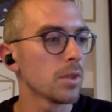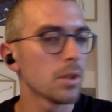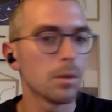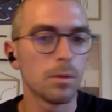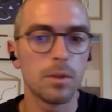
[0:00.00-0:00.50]

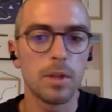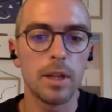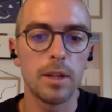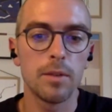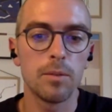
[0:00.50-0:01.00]
So
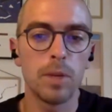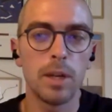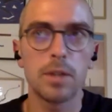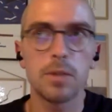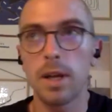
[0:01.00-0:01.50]

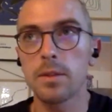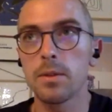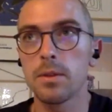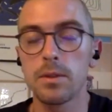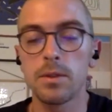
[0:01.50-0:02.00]
really try
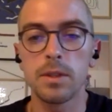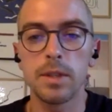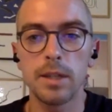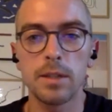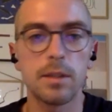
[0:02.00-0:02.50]
to
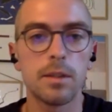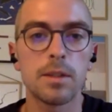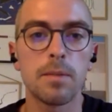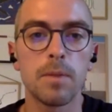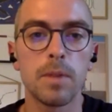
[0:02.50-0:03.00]
stitch
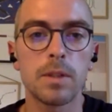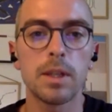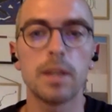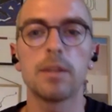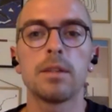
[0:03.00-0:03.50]
something
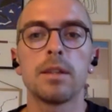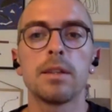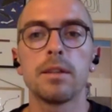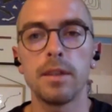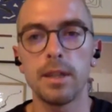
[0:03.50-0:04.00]
together
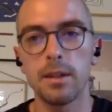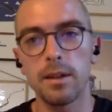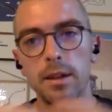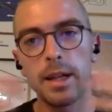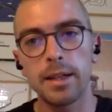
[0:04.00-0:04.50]
that
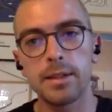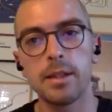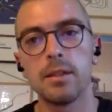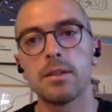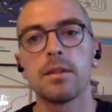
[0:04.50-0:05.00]
like
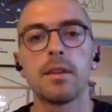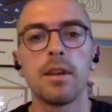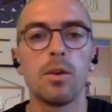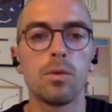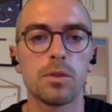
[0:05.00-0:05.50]
tells
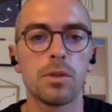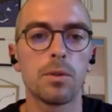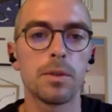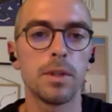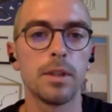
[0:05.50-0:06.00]
a whole
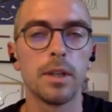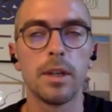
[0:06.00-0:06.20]
story.